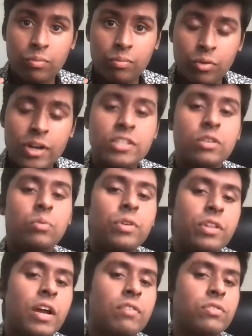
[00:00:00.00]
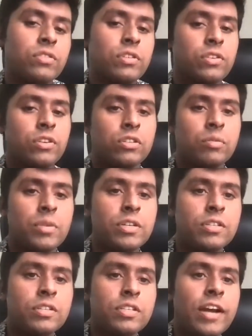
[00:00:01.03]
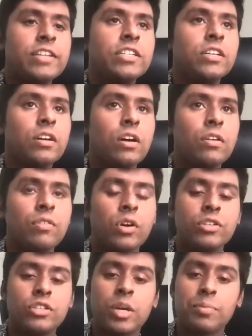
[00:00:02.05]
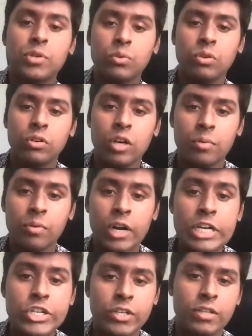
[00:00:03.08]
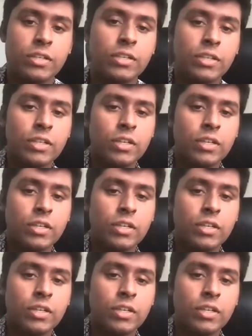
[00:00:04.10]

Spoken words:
present within Afrocentrism is this idea of conceptual liberation.